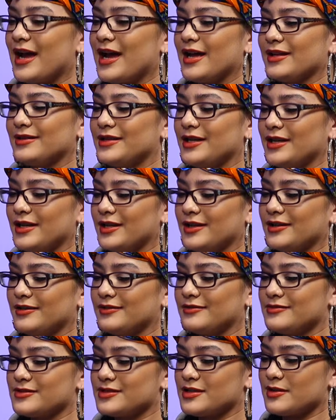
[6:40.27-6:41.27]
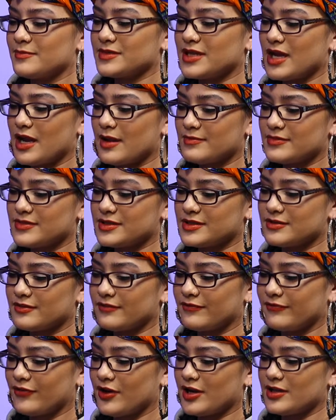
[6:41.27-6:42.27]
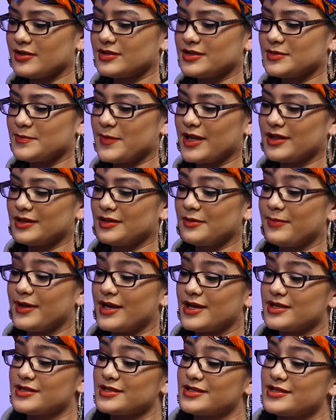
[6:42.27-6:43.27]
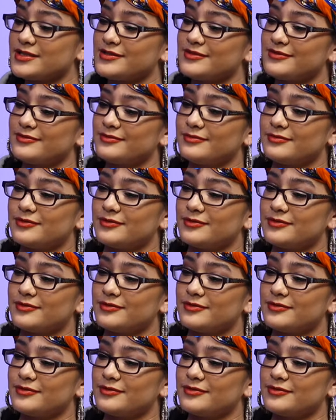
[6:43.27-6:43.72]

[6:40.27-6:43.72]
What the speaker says: I think sometimes friends make the best